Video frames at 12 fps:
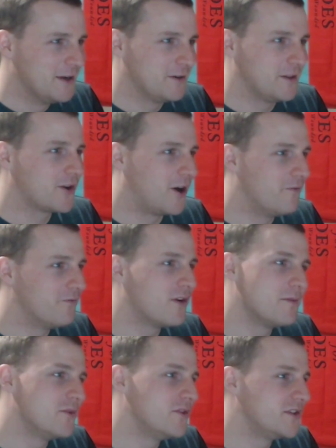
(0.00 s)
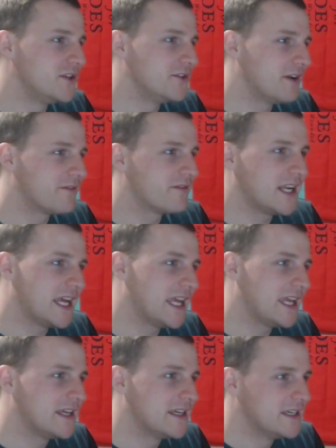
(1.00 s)
The convoy moves you do every
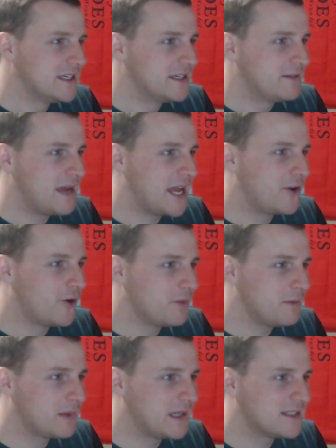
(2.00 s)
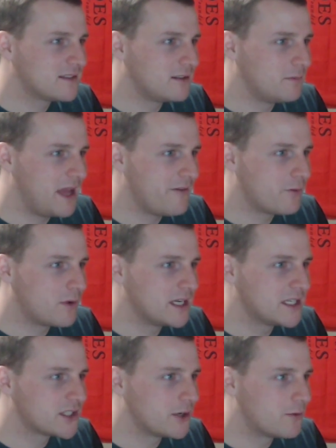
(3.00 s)
day. Matt, not being political, but everyone
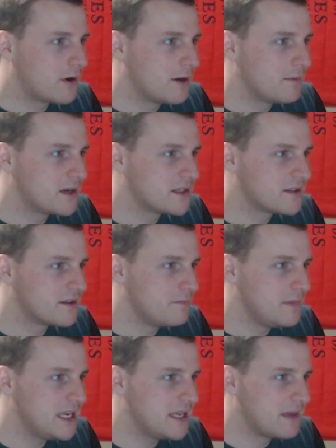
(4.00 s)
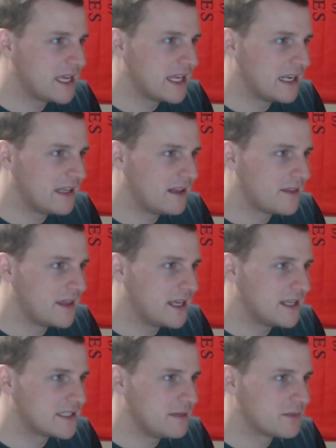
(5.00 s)
is so worried because of the media making little
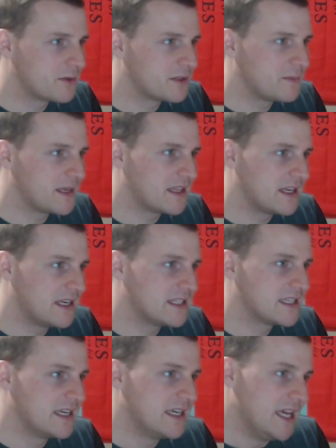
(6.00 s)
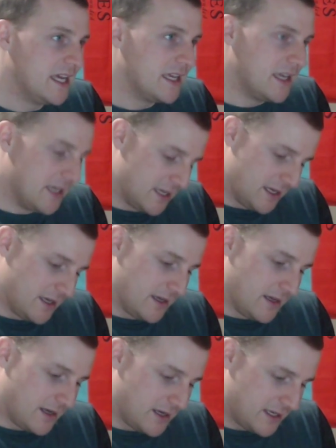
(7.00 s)
things seem so much bigger than it is.
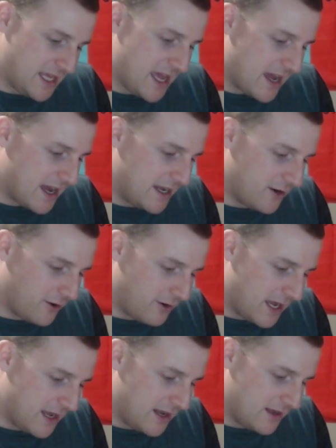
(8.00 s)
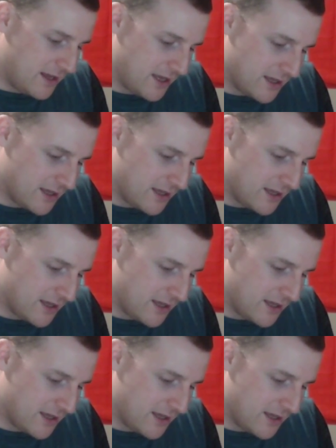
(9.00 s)
Yeah, I know. I